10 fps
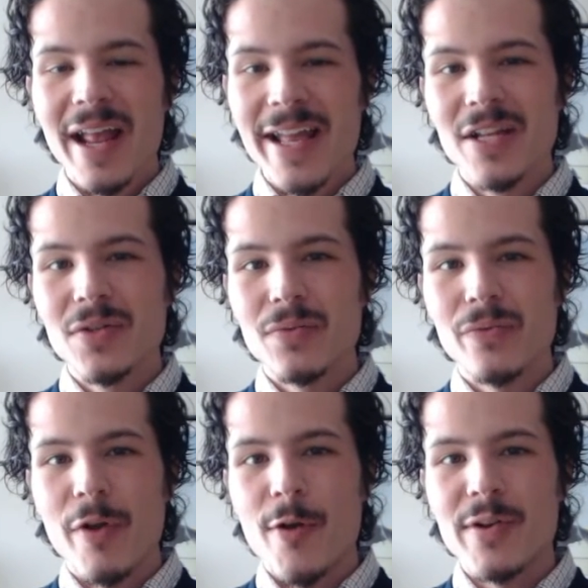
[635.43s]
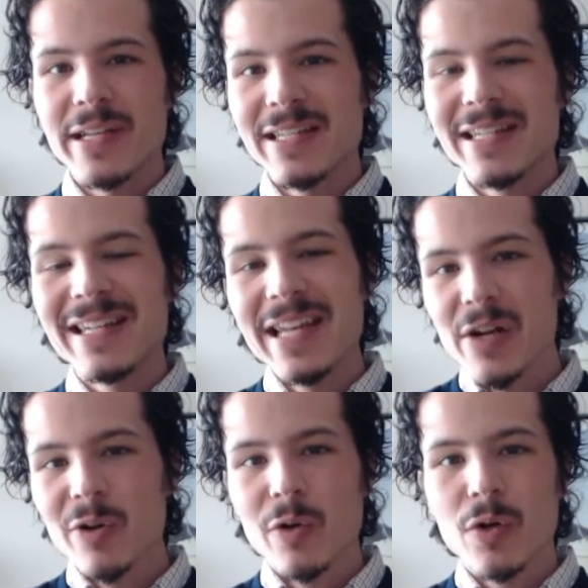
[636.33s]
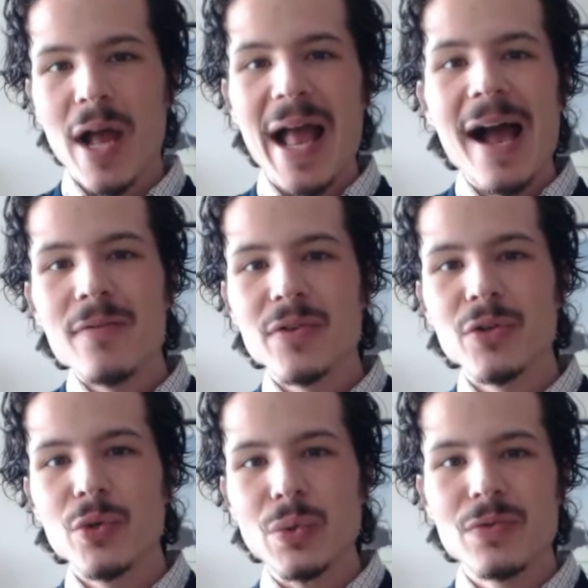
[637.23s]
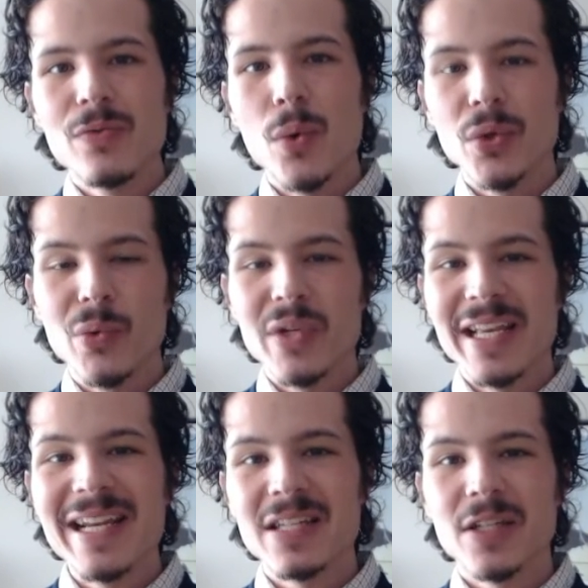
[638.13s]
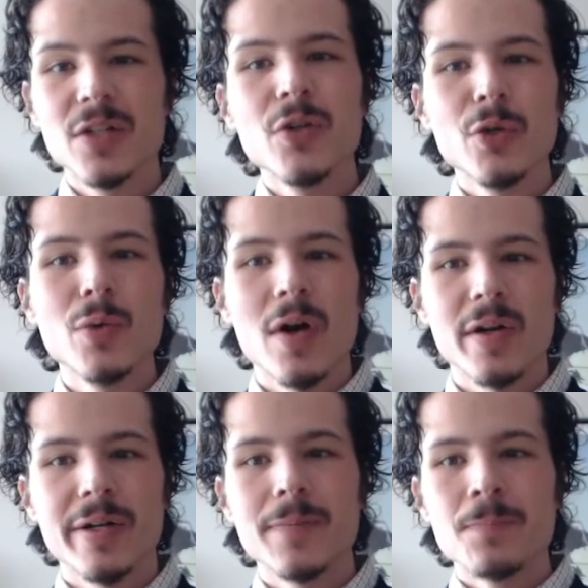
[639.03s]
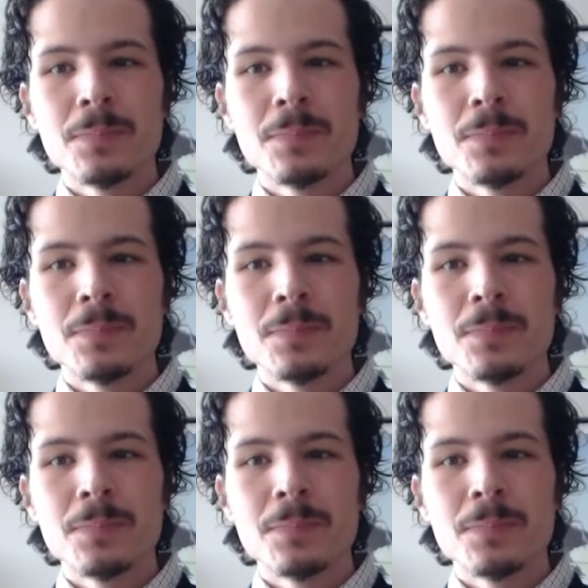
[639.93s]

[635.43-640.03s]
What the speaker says: and very narrow avenues for creating new art.